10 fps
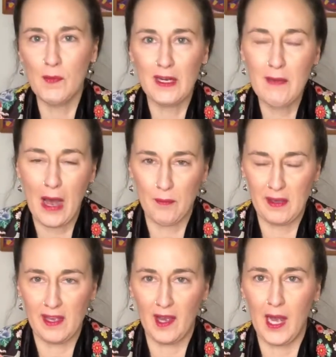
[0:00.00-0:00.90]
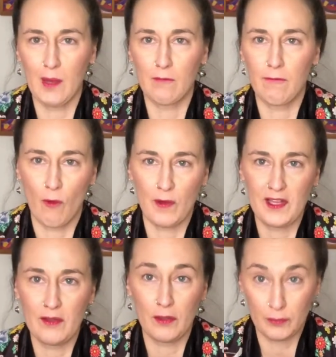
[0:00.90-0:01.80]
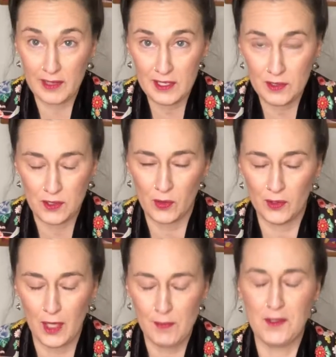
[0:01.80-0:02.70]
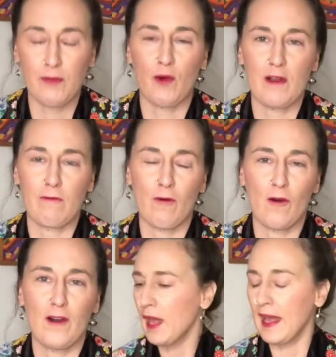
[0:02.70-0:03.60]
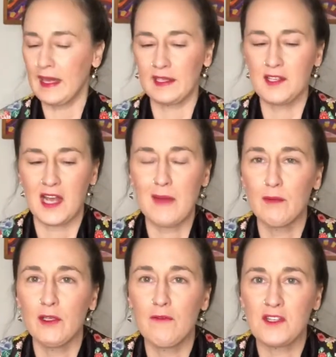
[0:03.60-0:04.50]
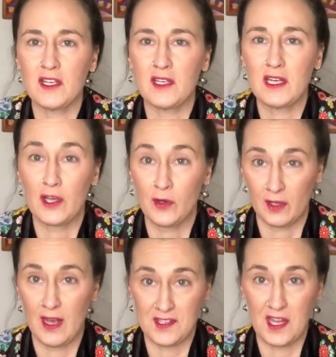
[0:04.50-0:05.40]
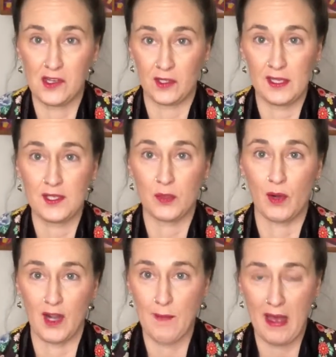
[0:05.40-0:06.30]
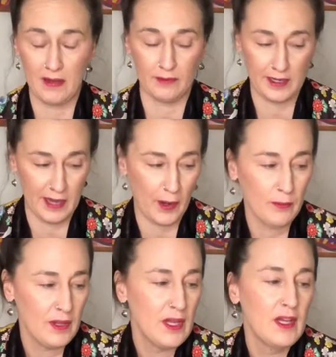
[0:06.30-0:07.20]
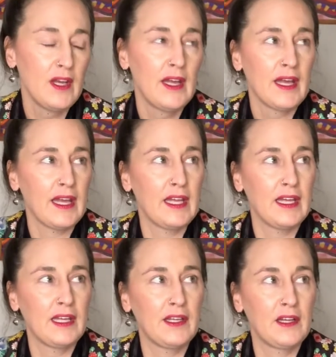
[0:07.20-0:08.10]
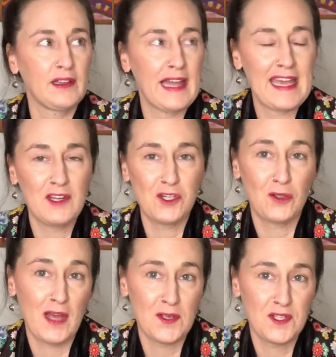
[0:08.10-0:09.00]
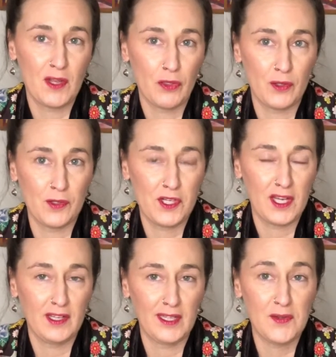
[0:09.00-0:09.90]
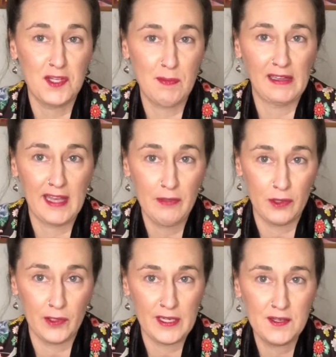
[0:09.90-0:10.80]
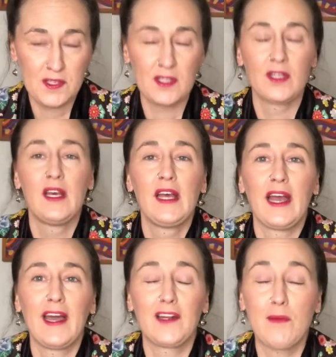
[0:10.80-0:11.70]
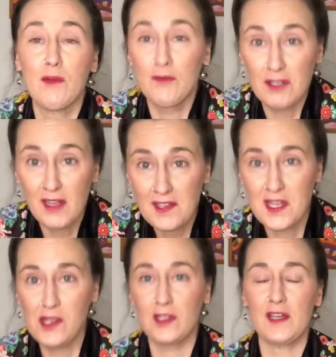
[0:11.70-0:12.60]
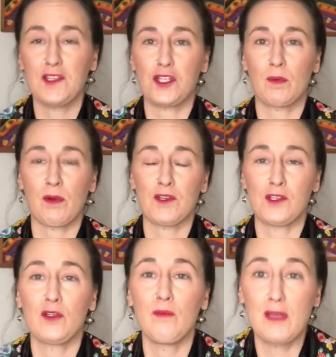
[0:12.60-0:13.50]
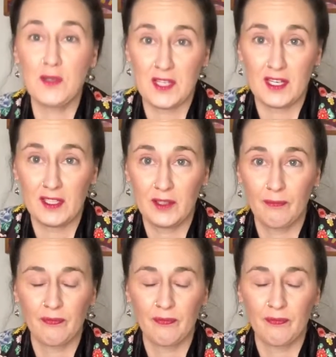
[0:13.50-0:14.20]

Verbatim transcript: bit about me, I'm forty-three years old, almost forty-four, and I moved here to Los Angeles, where I'm at right now, in late two thousand thirteen. I was in my late thirties, and I moved to Los Angeles to pursue music.